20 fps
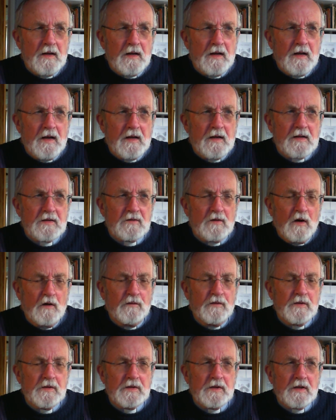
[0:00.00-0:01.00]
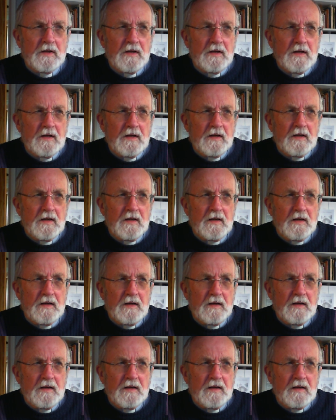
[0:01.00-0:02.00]
And it's often
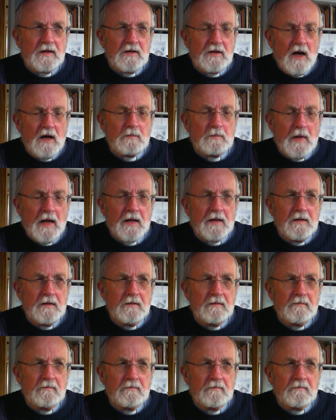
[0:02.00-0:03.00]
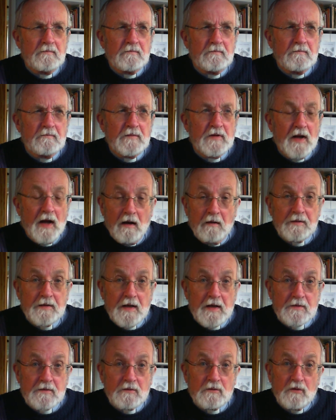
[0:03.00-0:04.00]
young men,
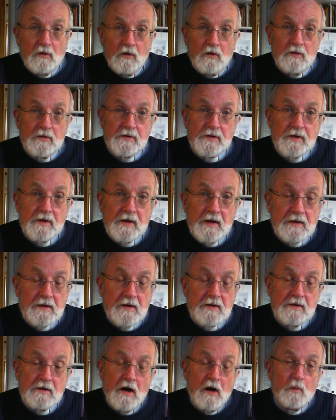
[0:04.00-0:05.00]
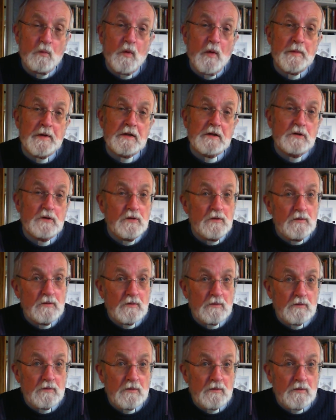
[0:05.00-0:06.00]
nowadays of course it is young women
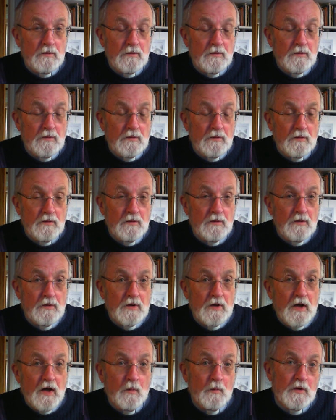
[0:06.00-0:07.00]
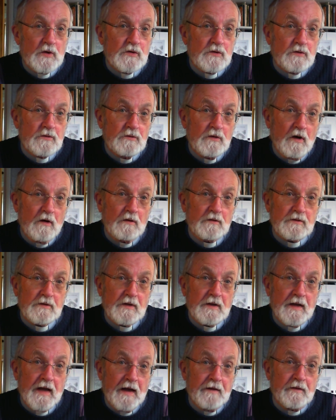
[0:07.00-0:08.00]
too, and we should not
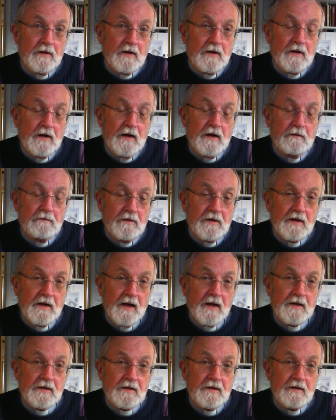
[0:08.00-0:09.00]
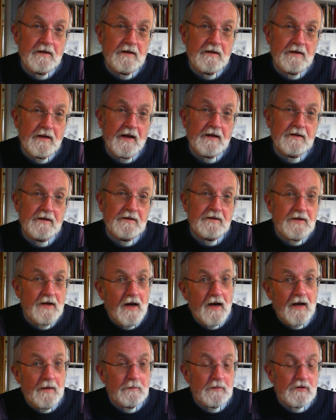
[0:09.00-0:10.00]
ever forget that
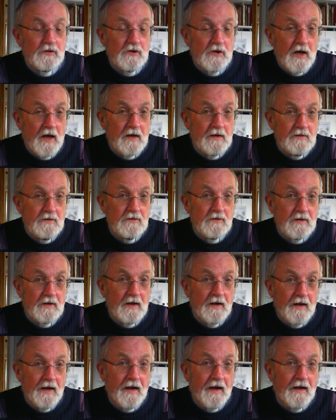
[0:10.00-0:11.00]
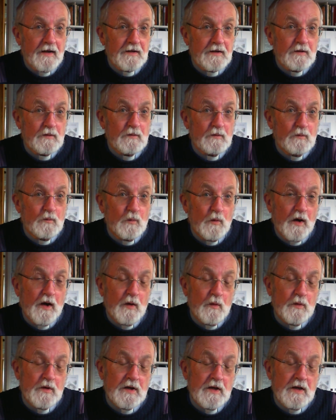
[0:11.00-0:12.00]
times change, and
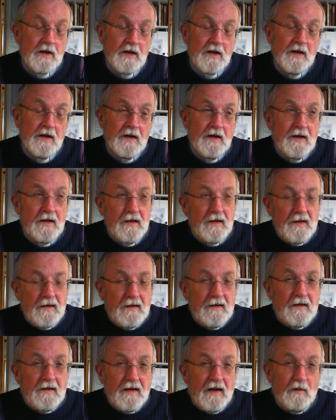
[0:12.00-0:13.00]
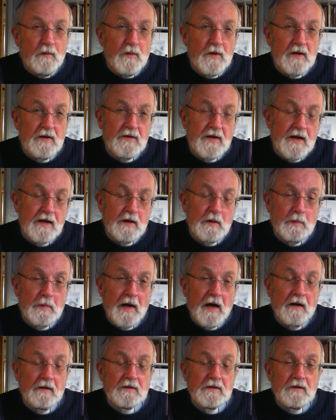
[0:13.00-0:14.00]
if we think
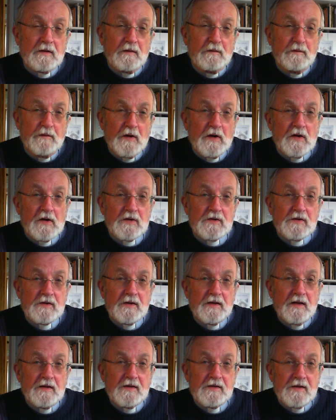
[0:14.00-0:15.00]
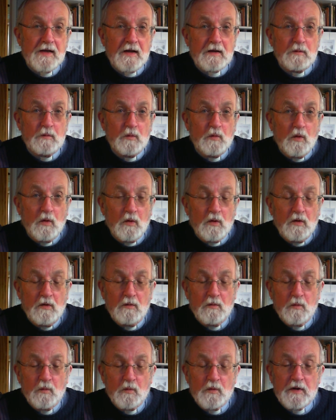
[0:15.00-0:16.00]
about First and Second War,
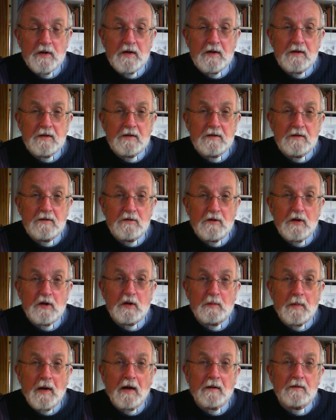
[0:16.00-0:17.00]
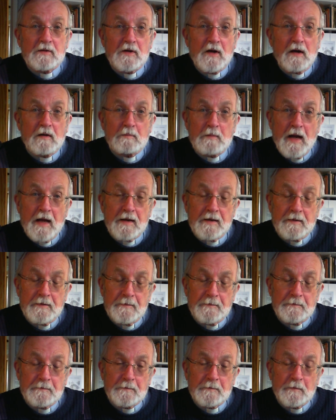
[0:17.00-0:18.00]
we think about young men.
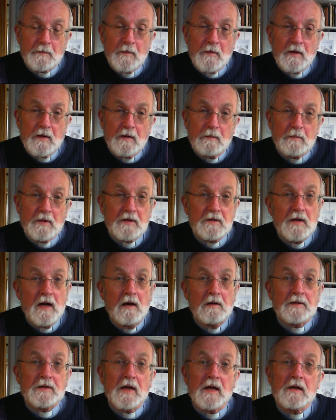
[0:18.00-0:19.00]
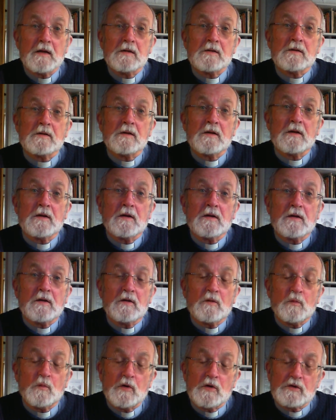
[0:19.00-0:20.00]
But nowadays
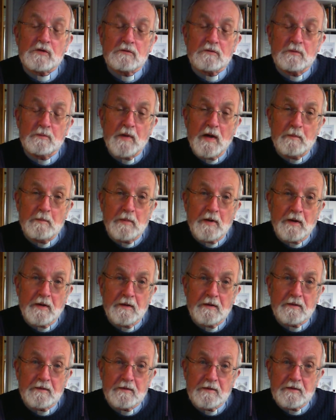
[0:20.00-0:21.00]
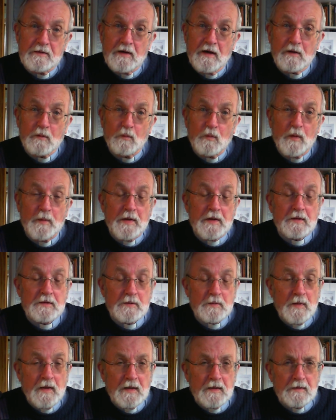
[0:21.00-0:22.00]
we should remember young women
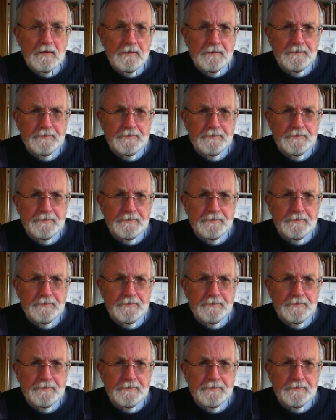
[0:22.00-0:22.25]
as well.